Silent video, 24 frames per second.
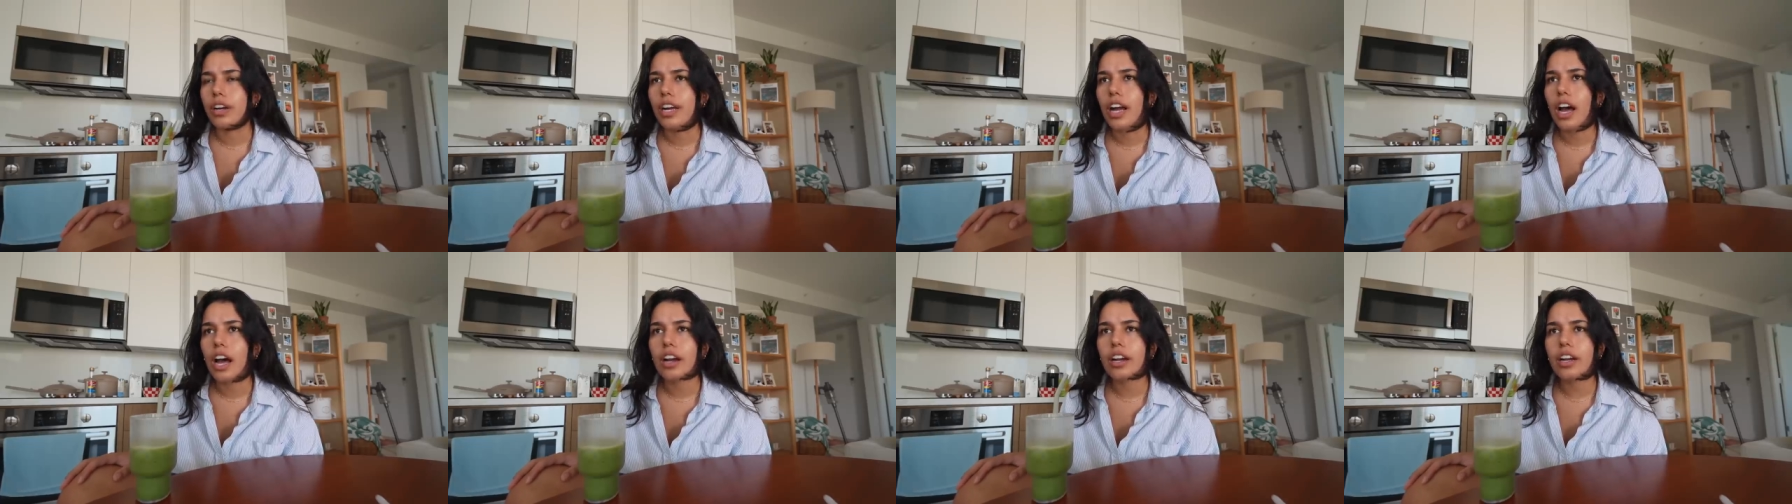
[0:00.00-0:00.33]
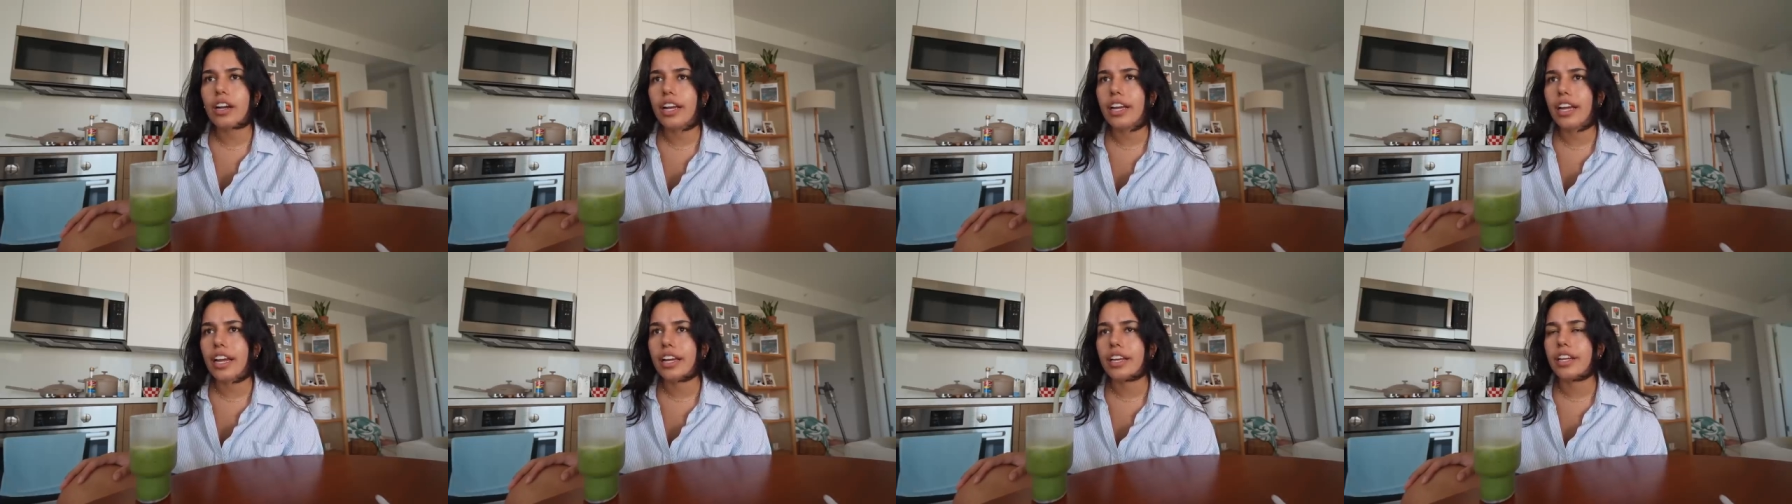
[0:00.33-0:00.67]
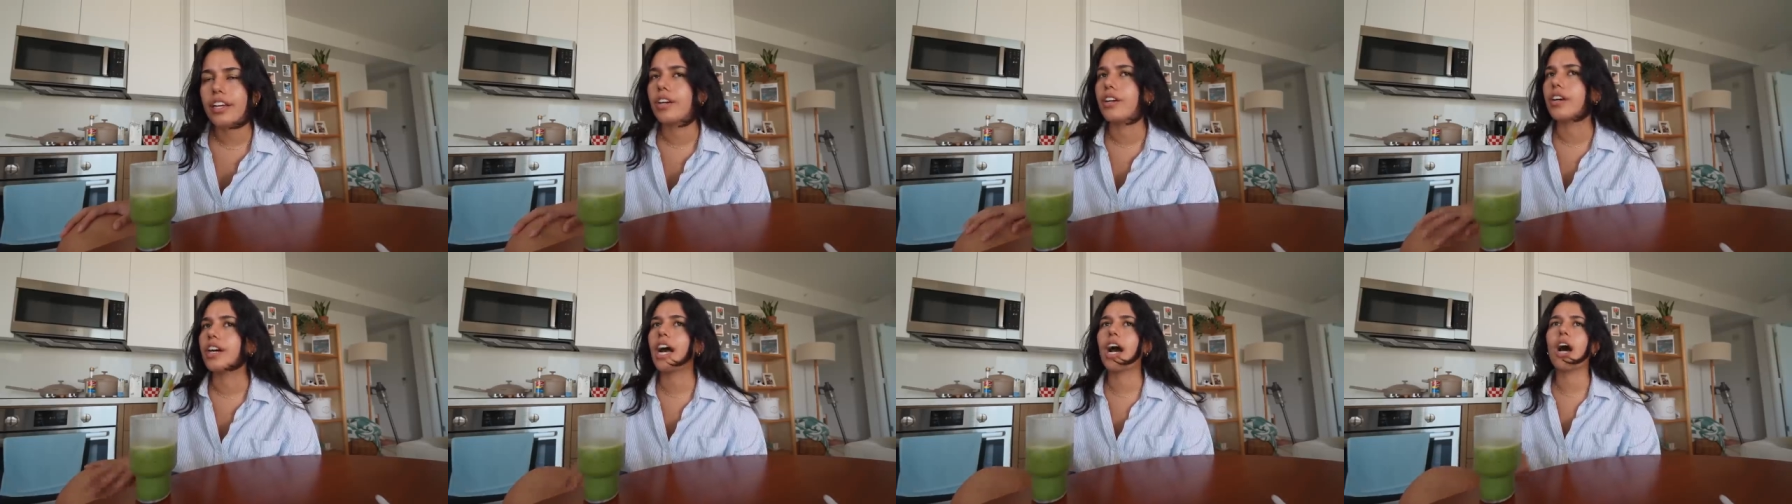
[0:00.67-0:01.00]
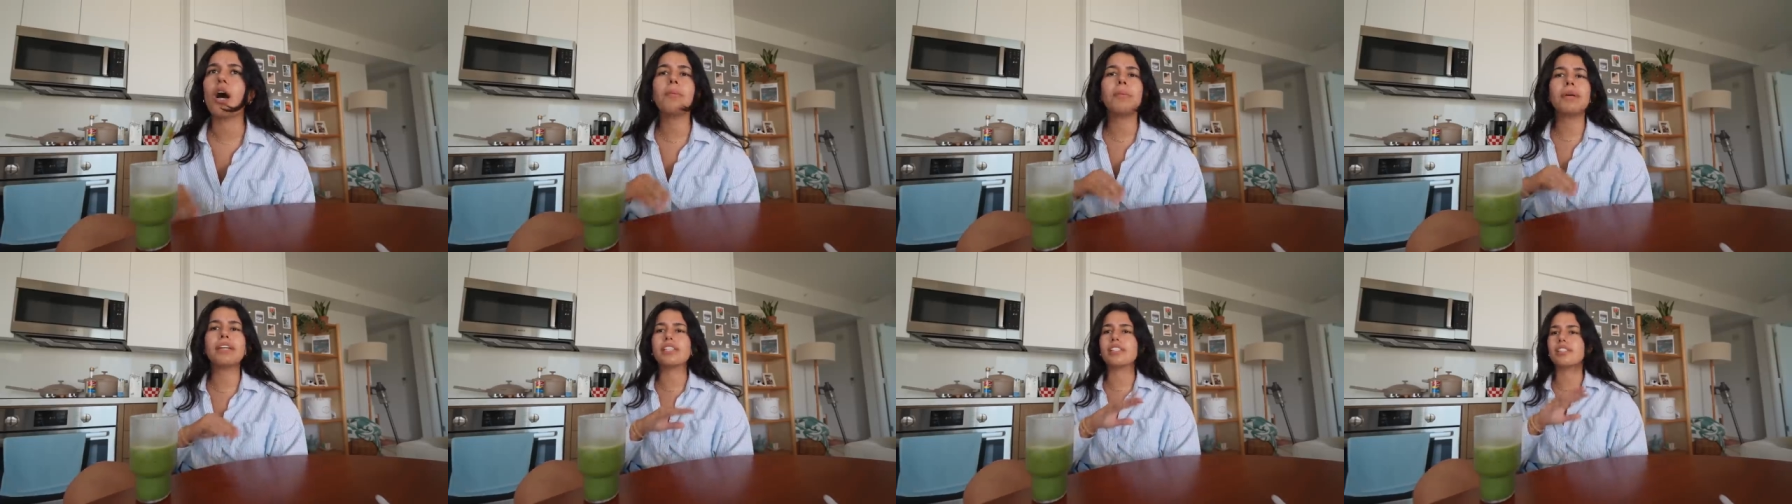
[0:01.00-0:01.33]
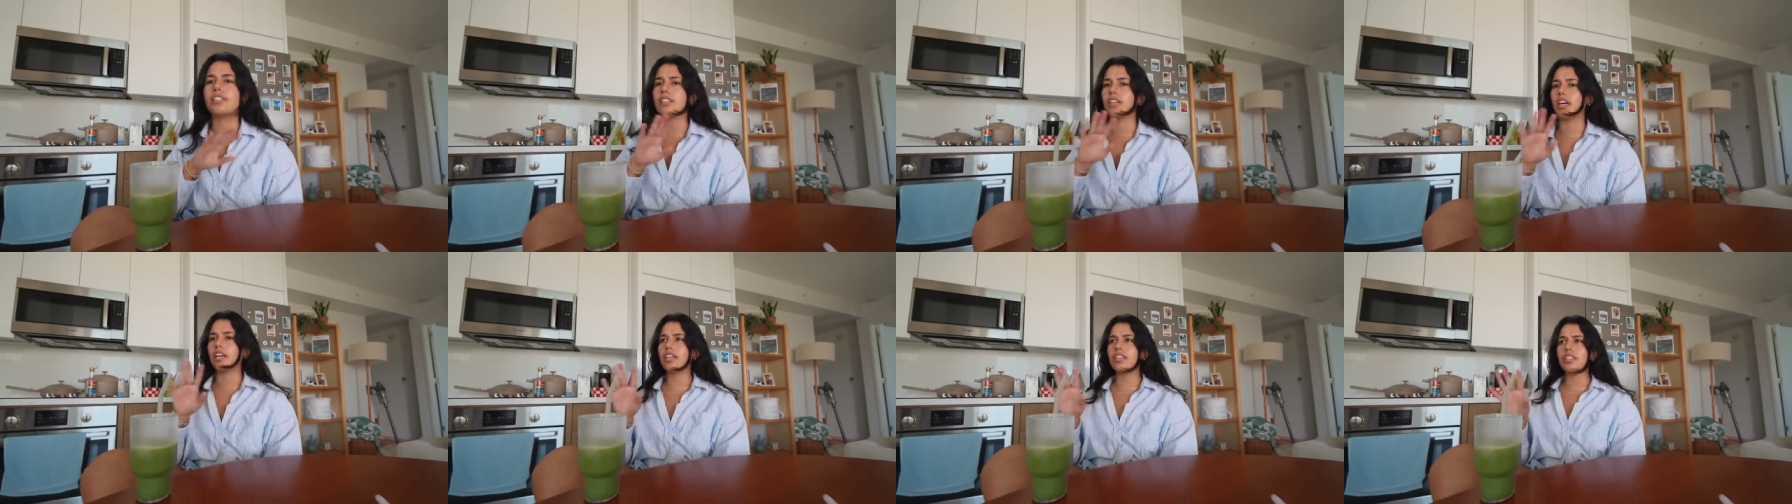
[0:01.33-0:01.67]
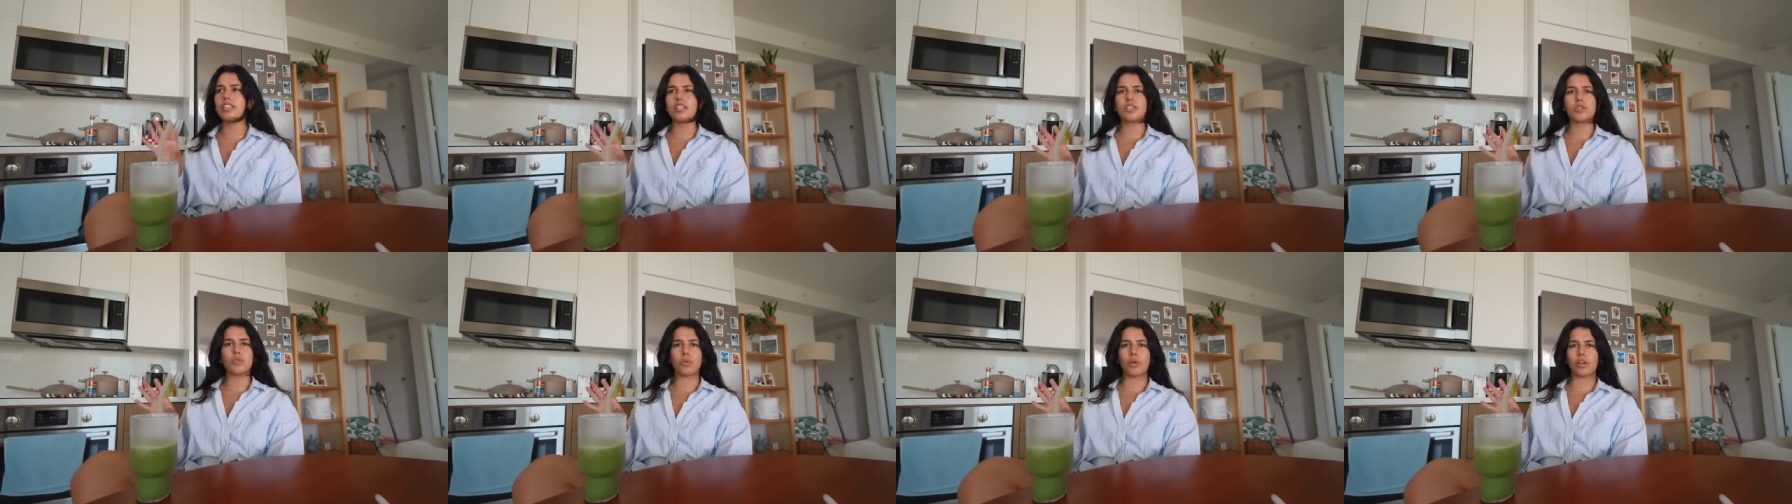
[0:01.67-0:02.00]
How did I get here? How am I
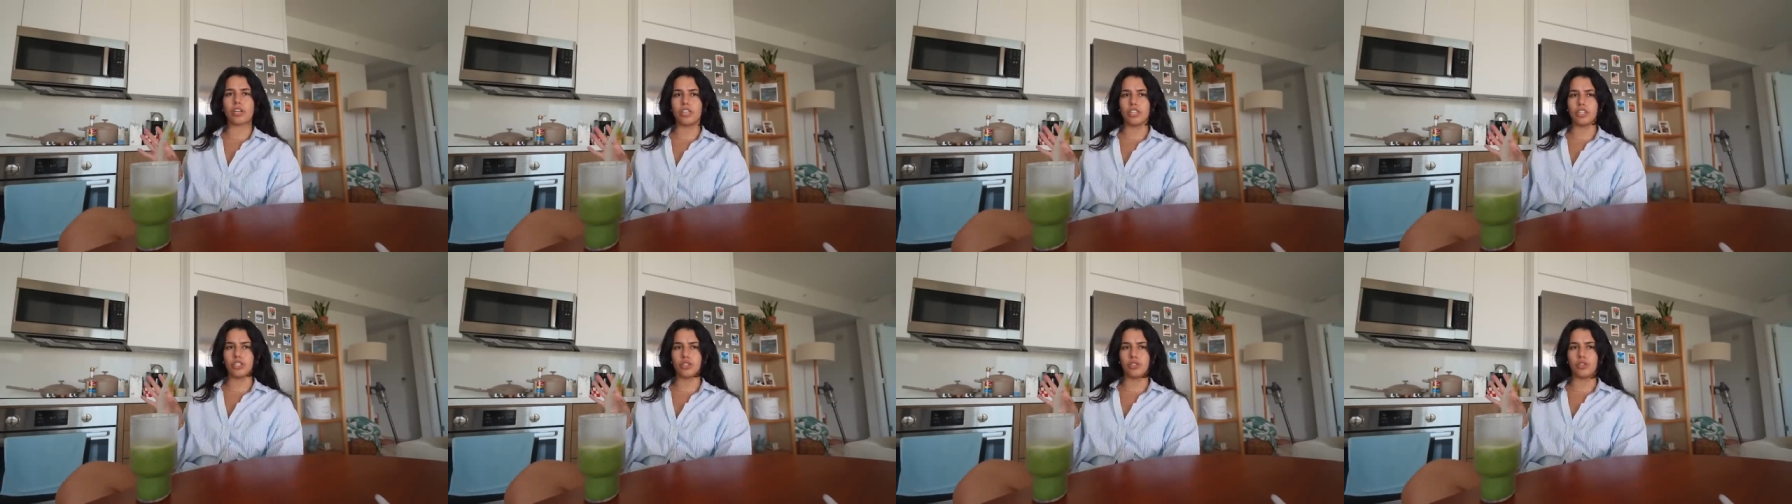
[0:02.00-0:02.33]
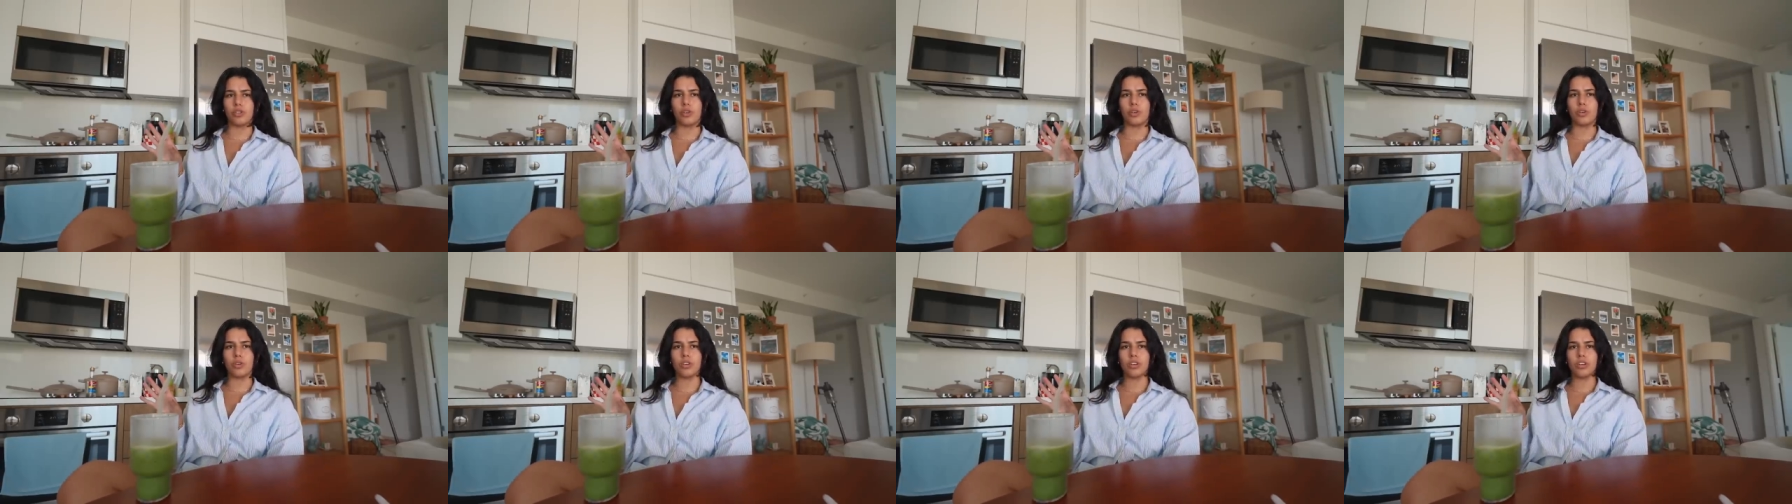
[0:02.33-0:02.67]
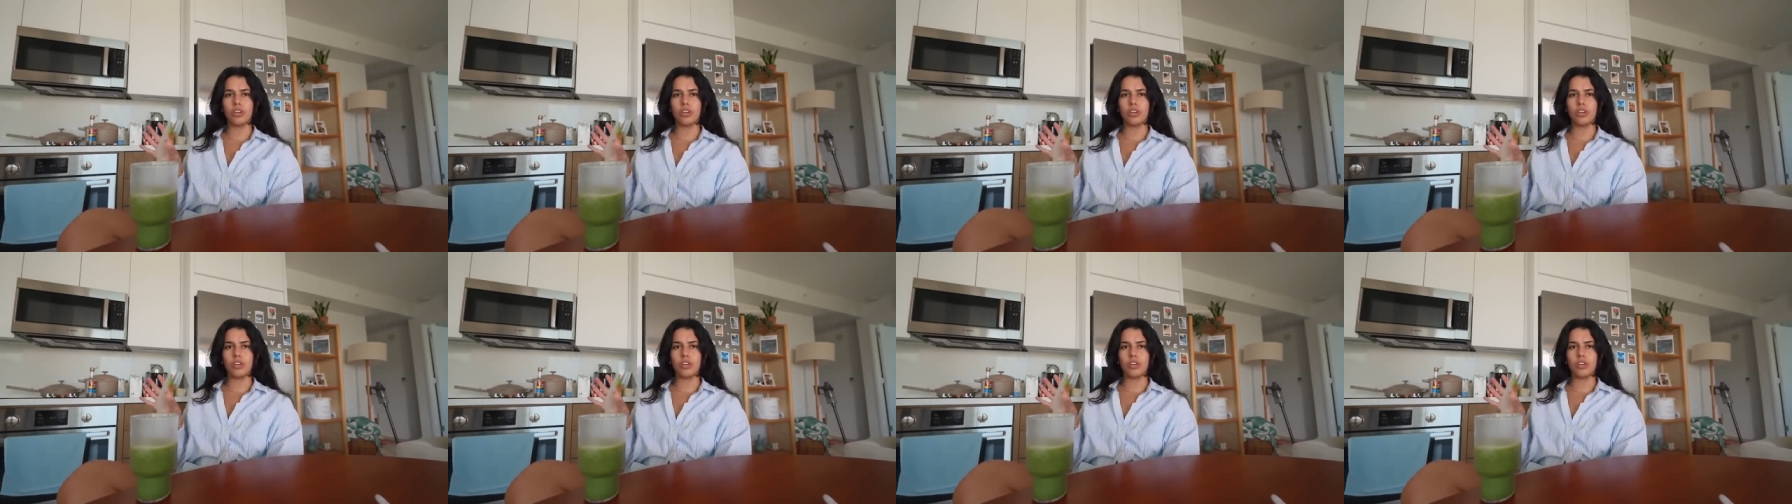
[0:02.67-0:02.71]
suddenly 22?